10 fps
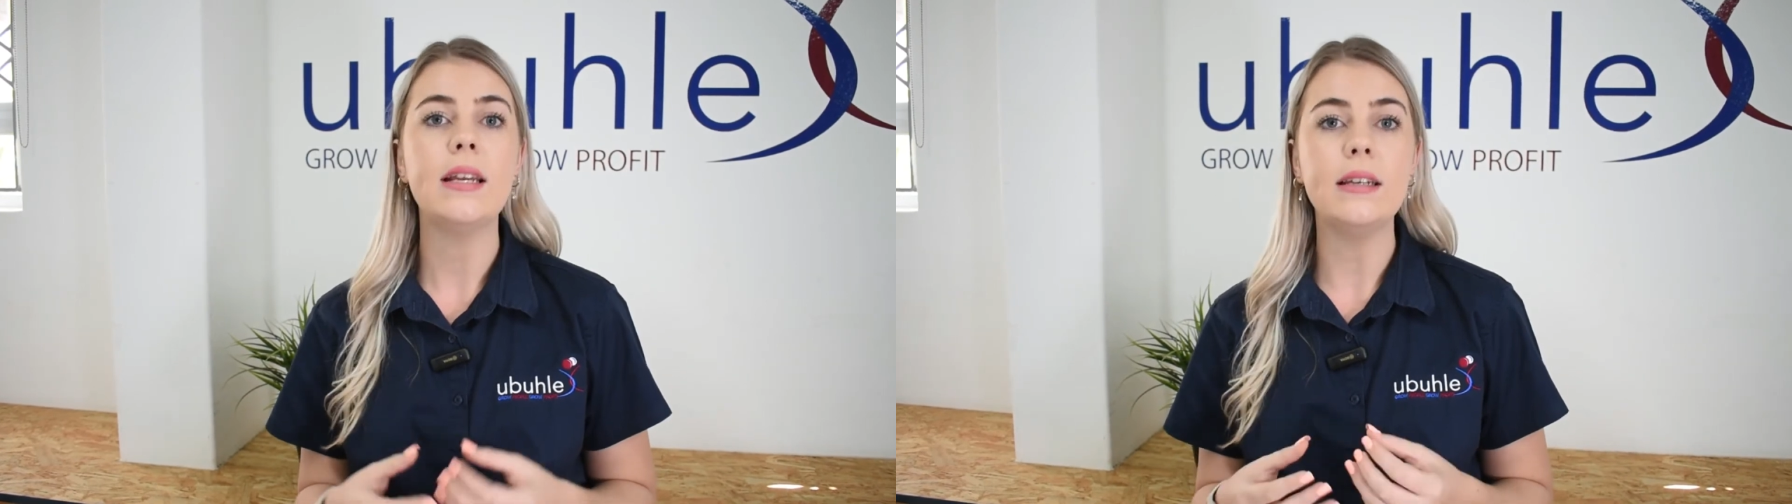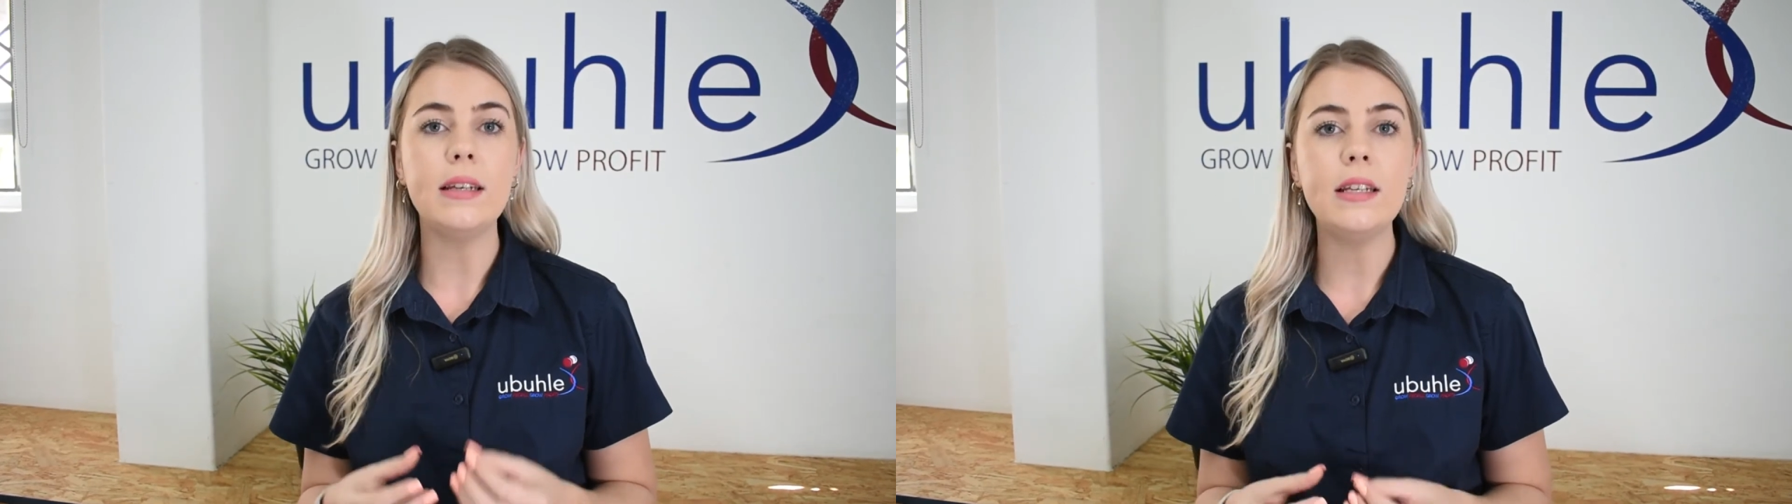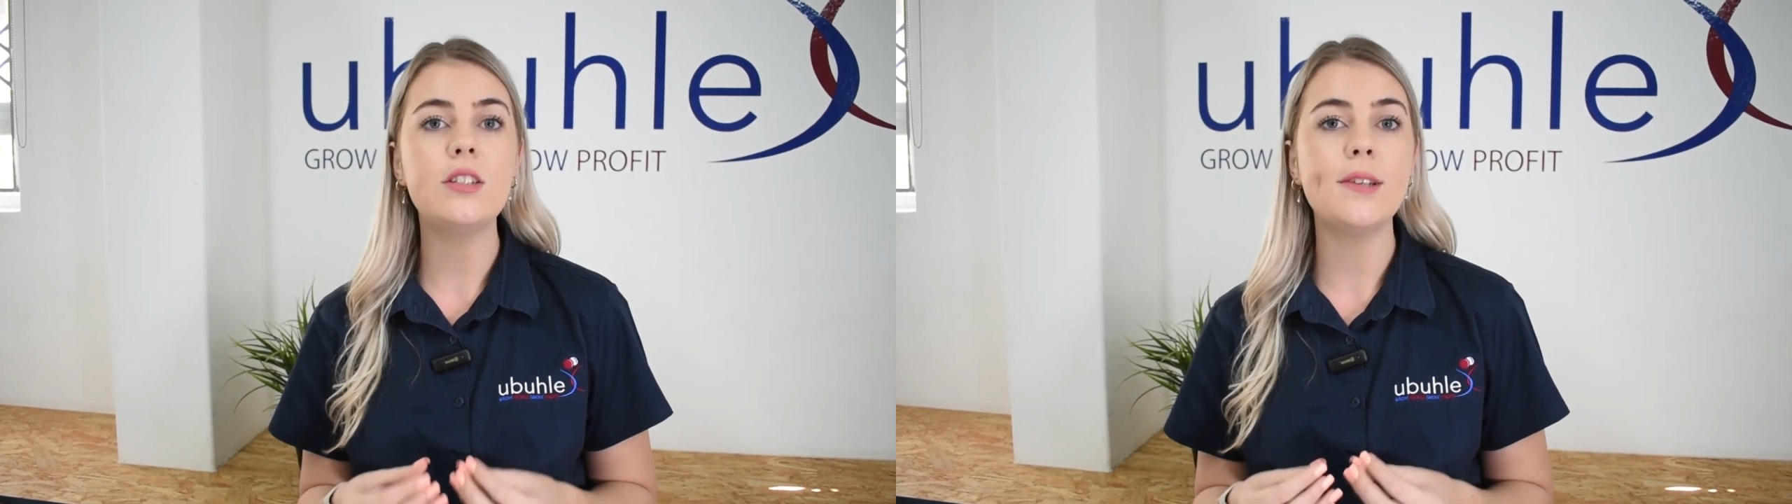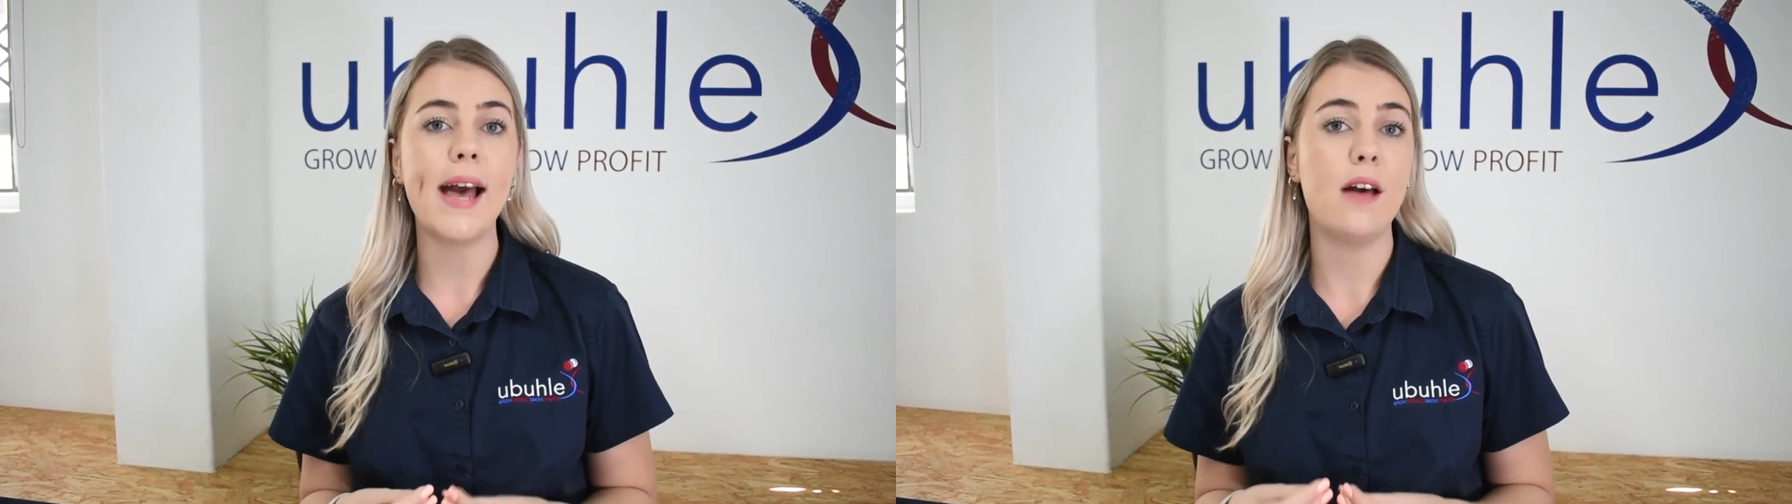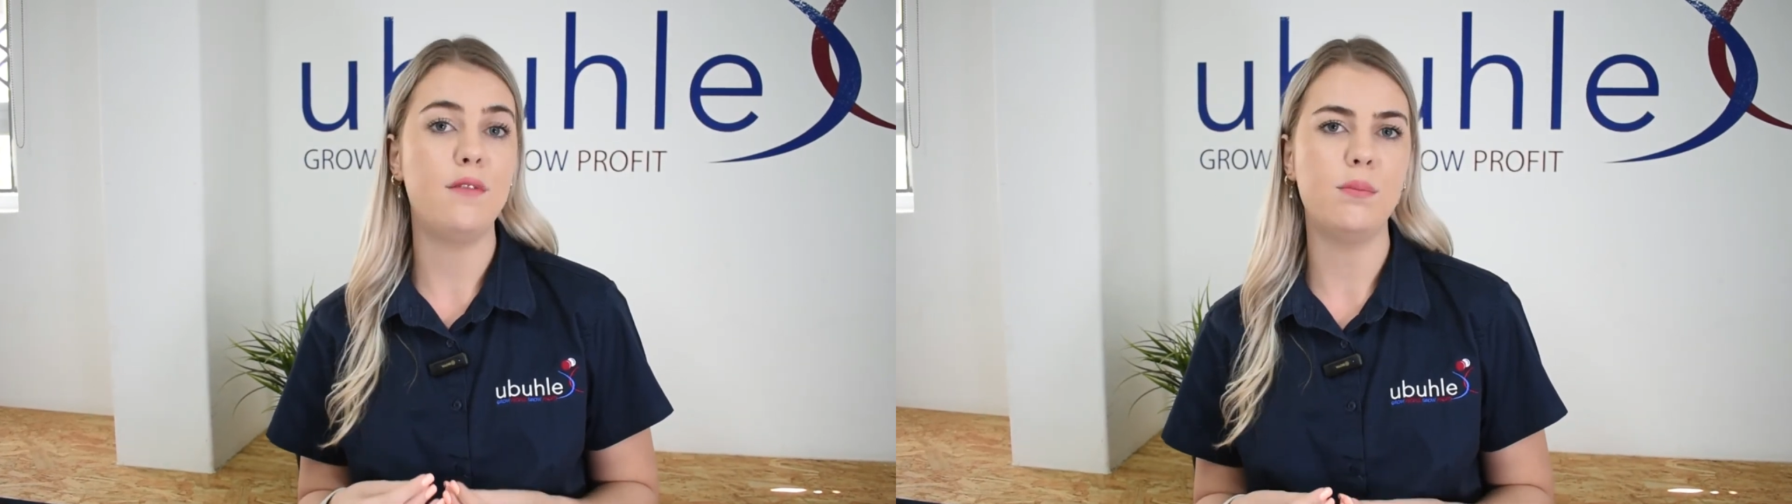need to
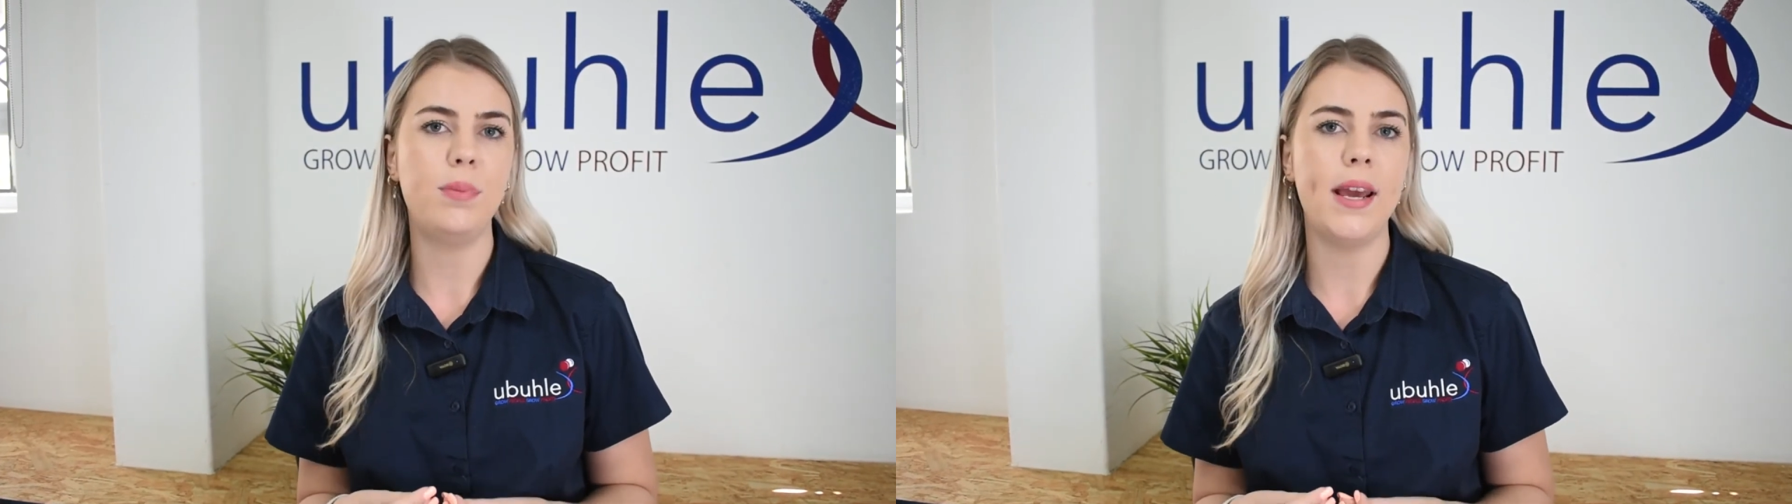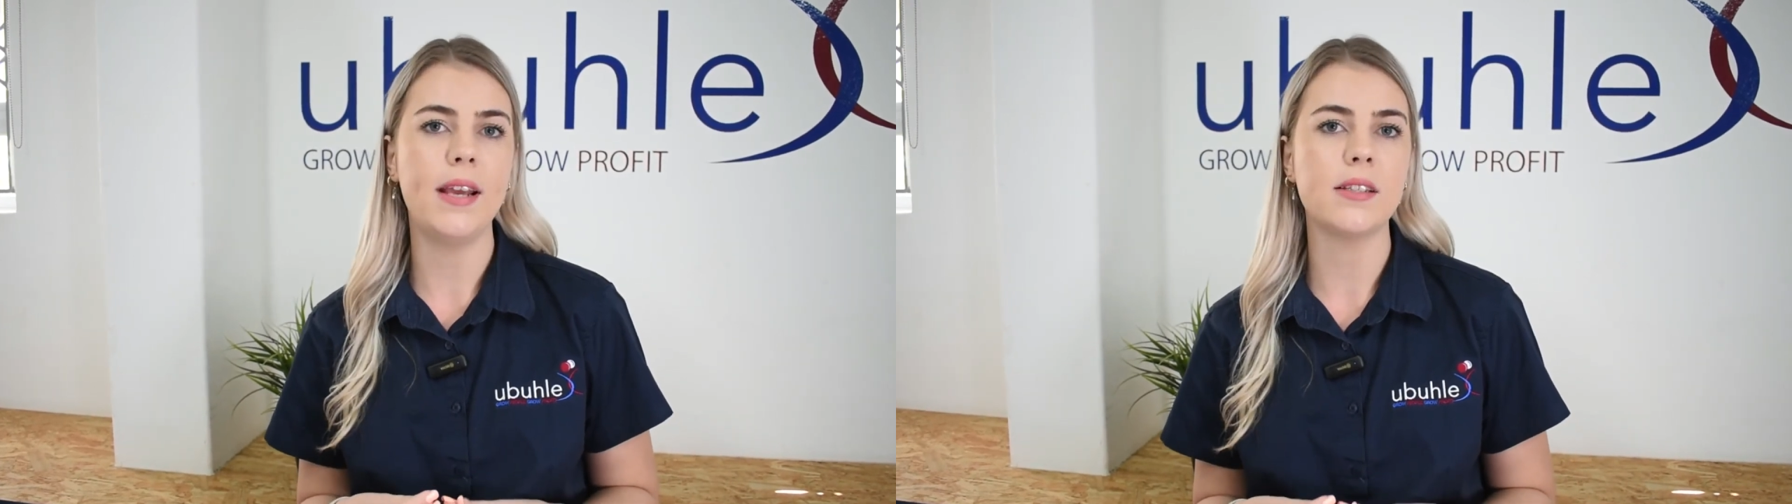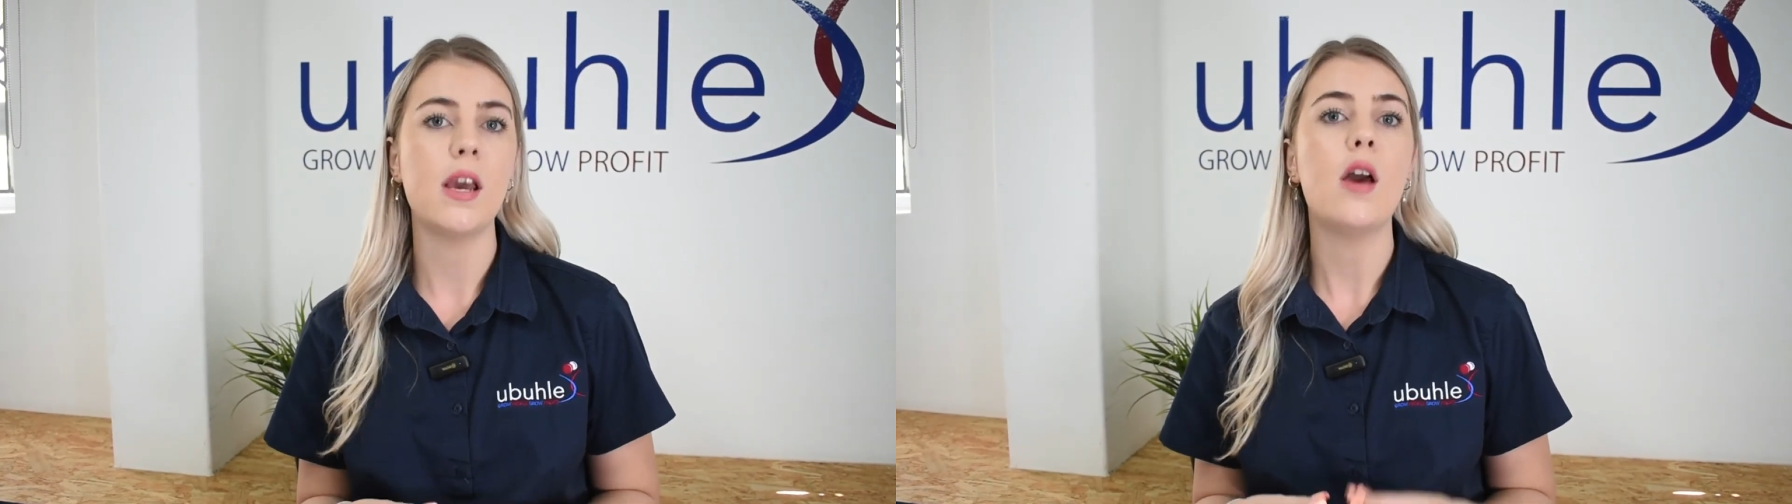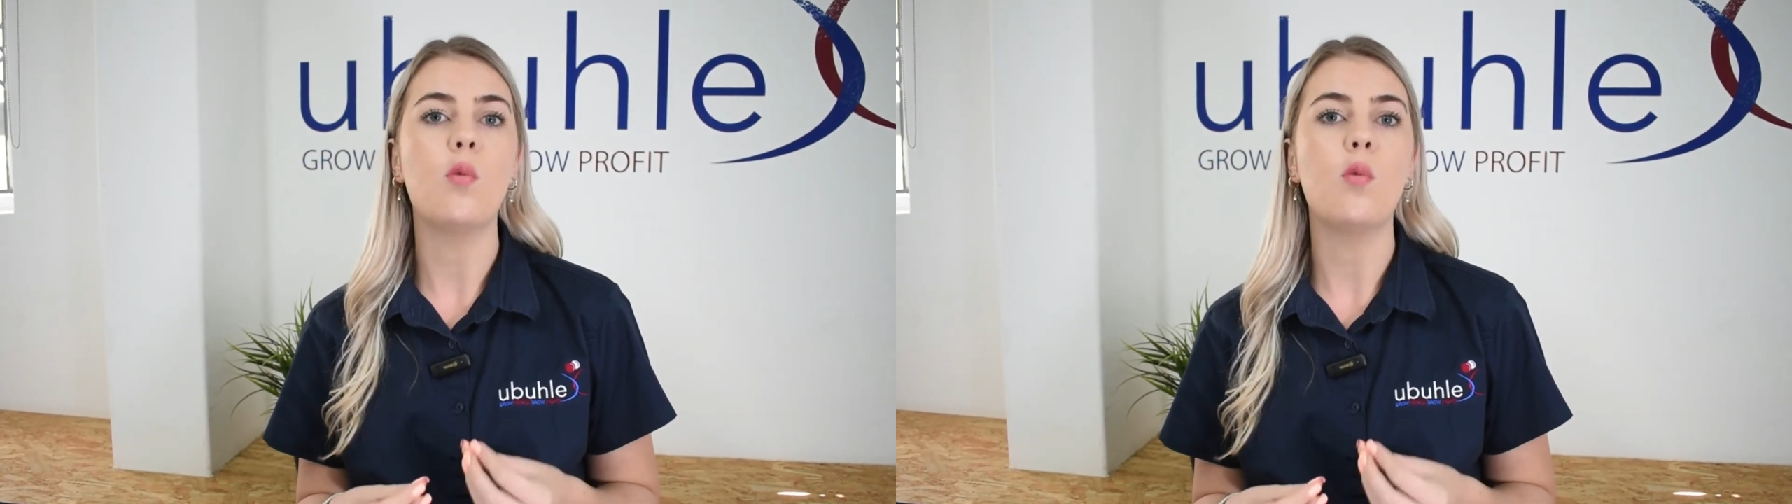have in place